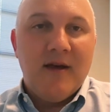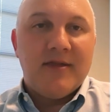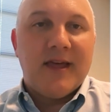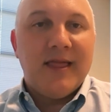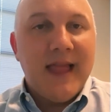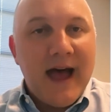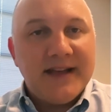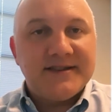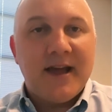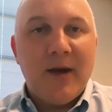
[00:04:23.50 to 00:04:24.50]
The
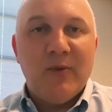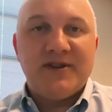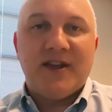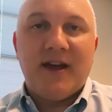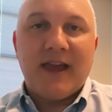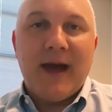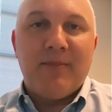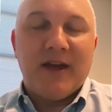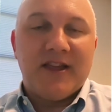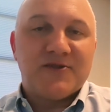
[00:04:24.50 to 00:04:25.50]
last time we saw a gap
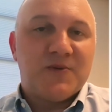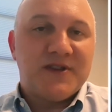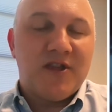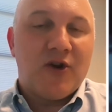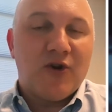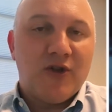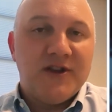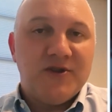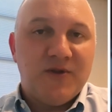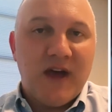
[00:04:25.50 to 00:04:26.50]
like this was in the early
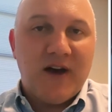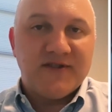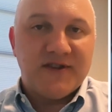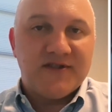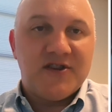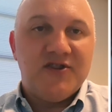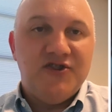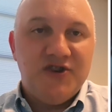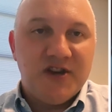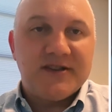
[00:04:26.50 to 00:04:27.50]
2000s,
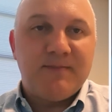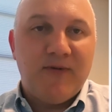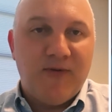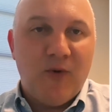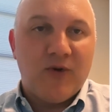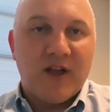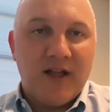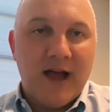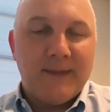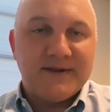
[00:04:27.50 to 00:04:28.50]
just before the
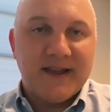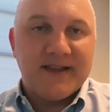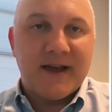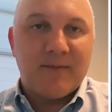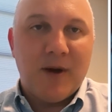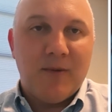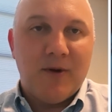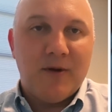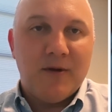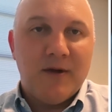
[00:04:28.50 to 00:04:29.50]
collapse of the tech
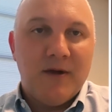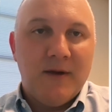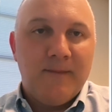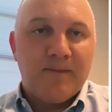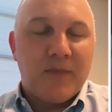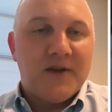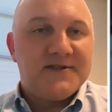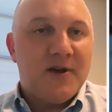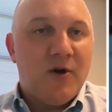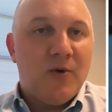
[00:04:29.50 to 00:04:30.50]
bubble.
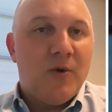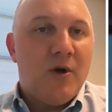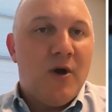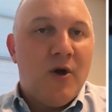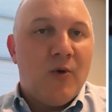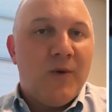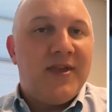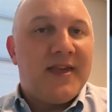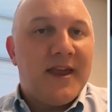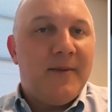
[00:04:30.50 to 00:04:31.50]
So, we
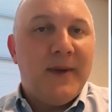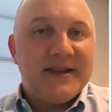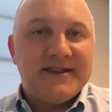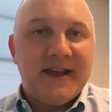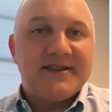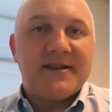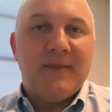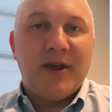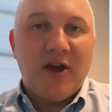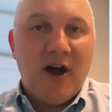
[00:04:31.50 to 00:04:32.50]
think that it makes sense to
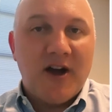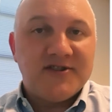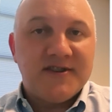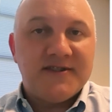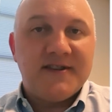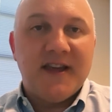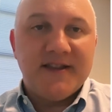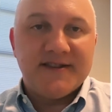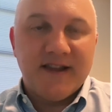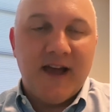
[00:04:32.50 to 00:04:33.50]
be cautious and
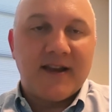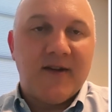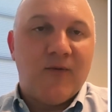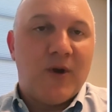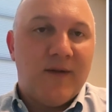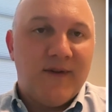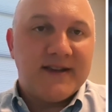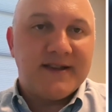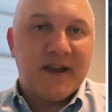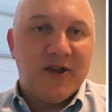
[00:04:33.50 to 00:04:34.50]
selective when
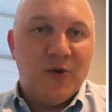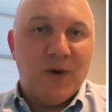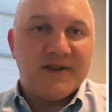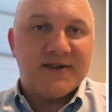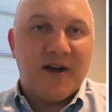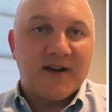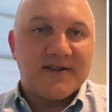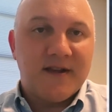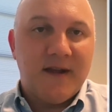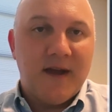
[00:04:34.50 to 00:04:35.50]
investing in U.S. stocks
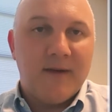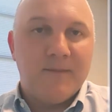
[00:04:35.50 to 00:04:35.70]
today.